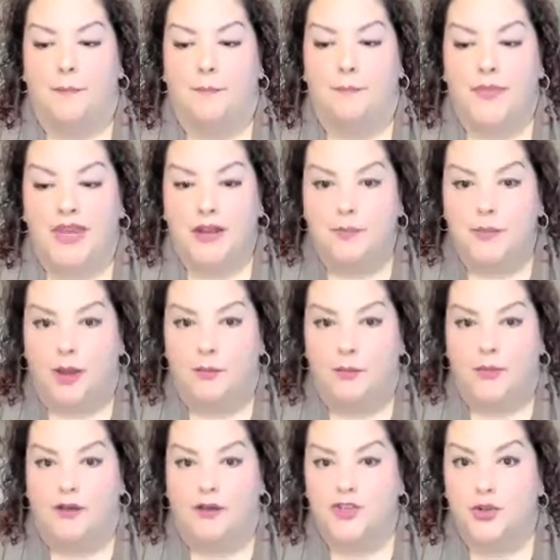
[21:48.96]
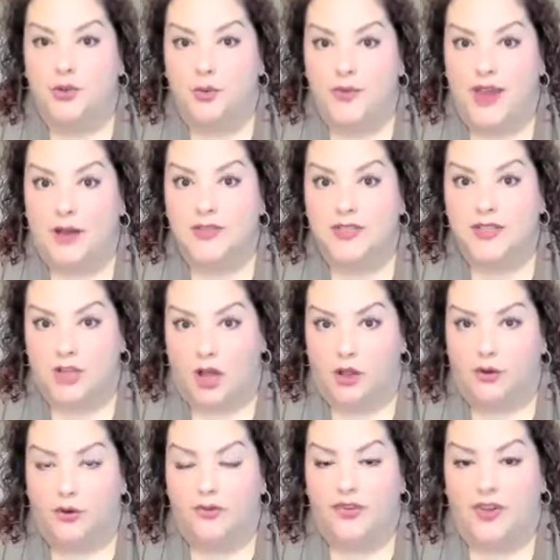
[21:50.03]
a minimum of
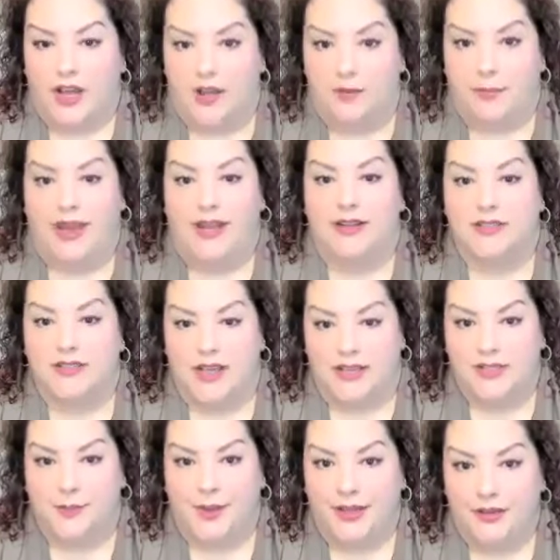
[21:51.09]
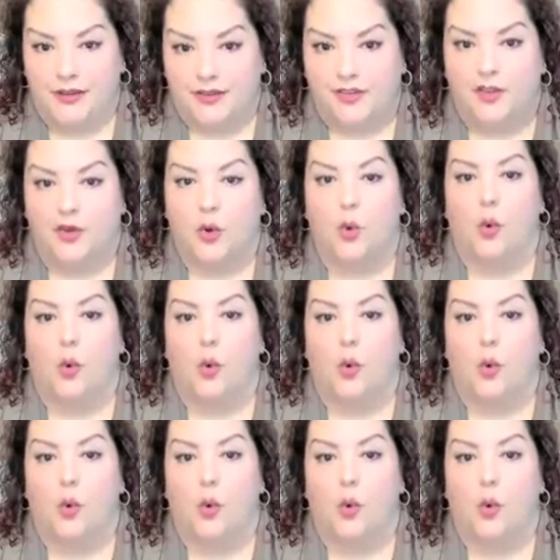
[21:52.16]
$2,000 in unpaid assessments,